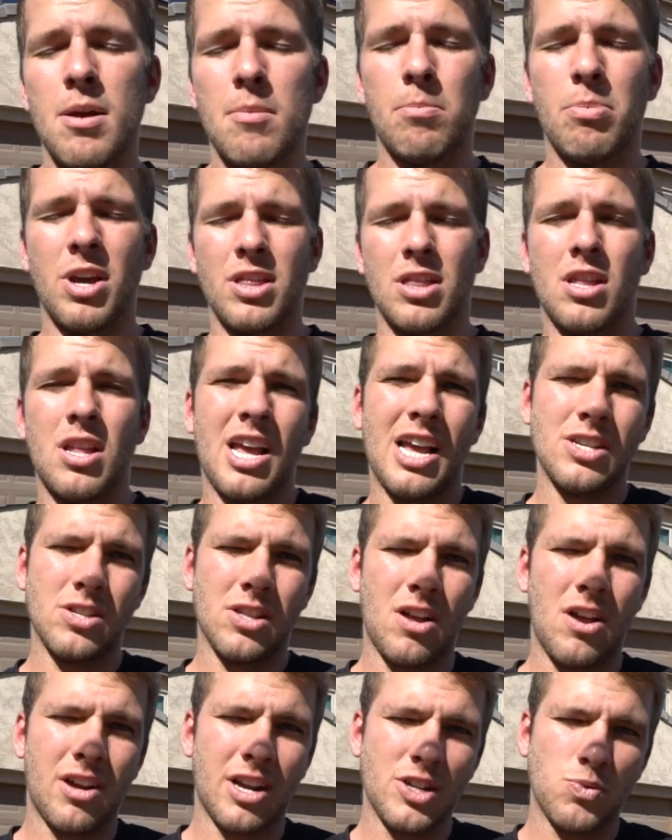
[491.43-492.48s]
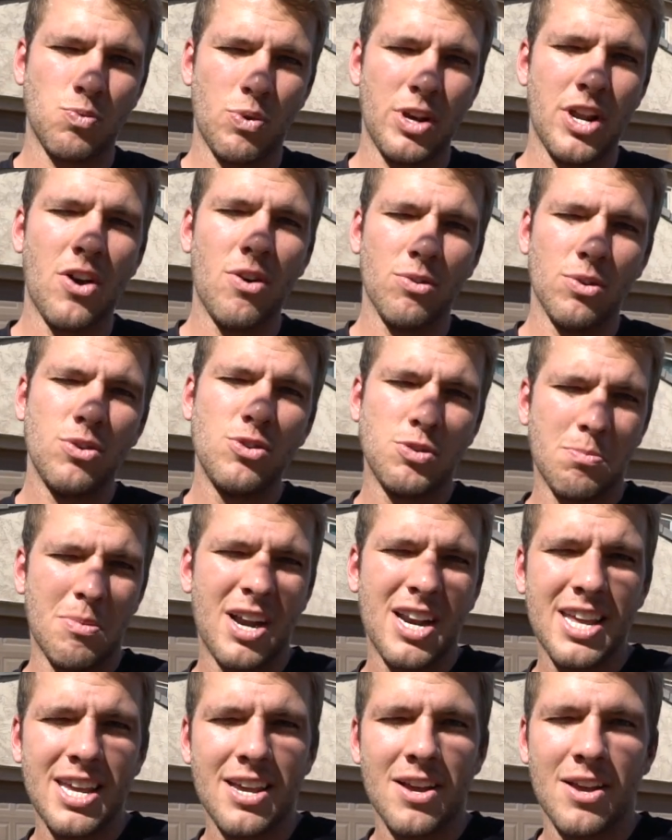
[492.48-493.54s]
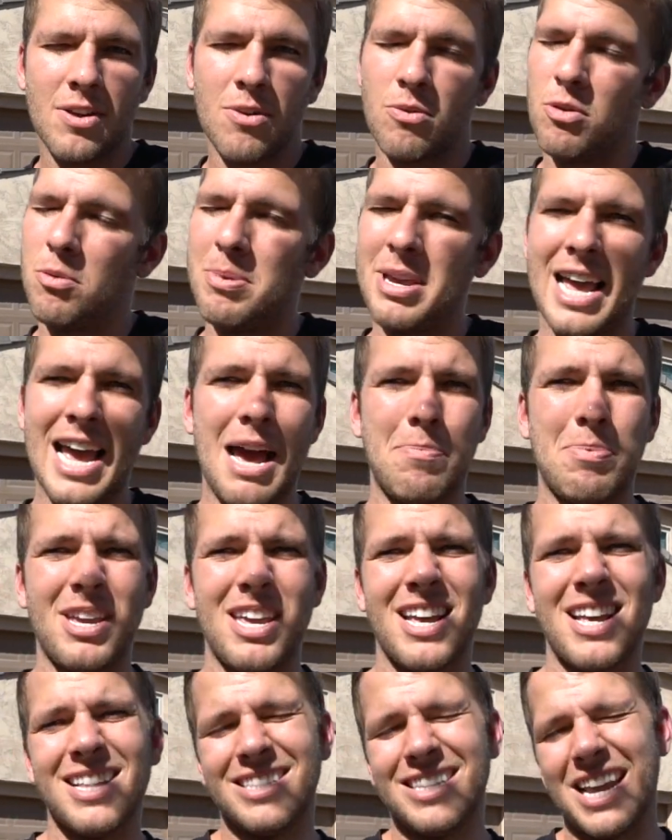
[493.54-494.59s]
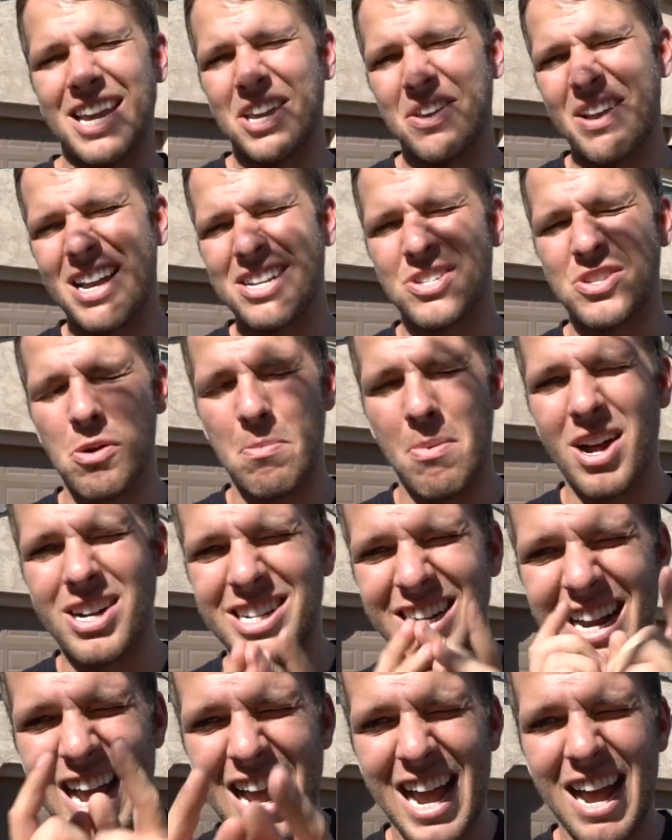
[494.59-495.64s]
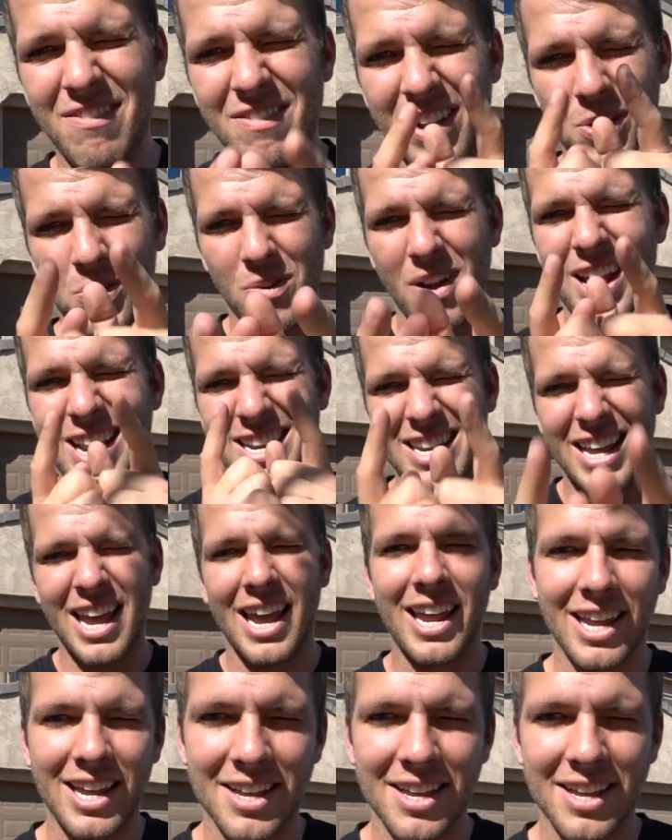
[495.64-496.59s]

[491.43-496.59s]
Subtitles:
But as long as we don't lose money, we'll be happy. Thank you guys so much, and have a great day.